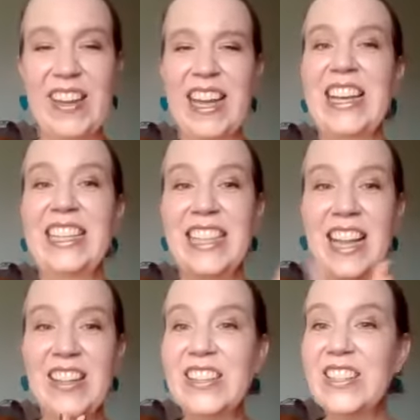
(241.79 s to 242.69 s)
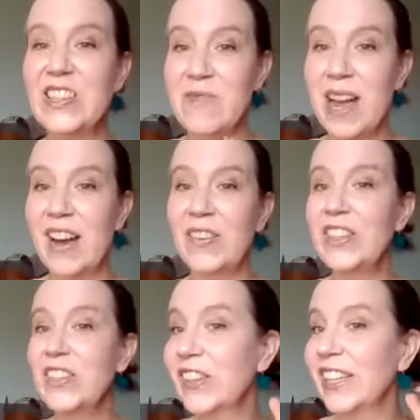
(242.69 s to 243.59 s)
Okay, tell us
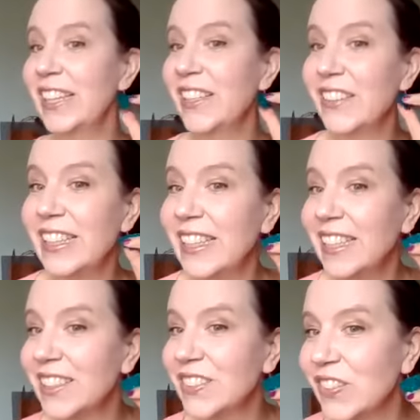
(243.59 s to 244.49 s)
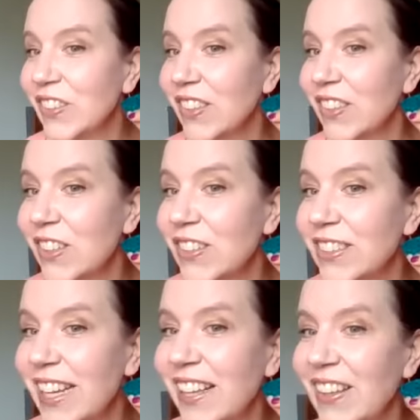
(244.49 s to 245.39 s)
about your earrings for the
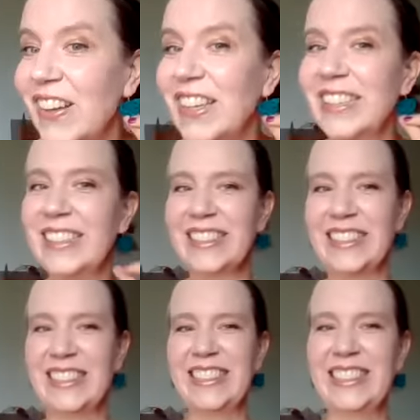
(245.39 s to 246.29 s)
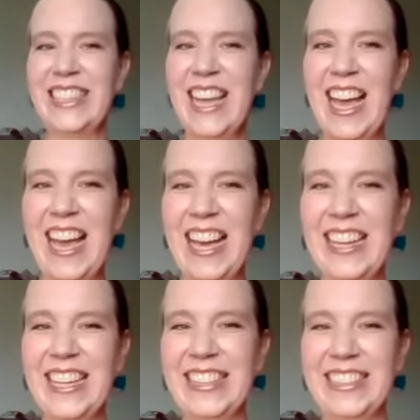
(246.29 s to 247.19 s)
Crochet Along.
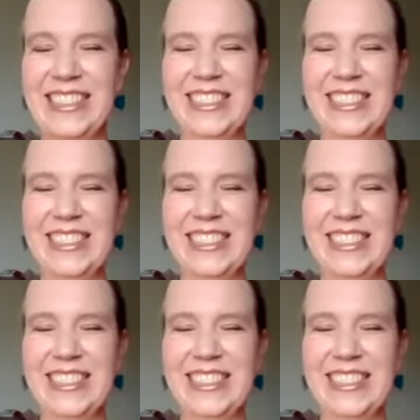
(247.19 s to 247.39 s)
Yay.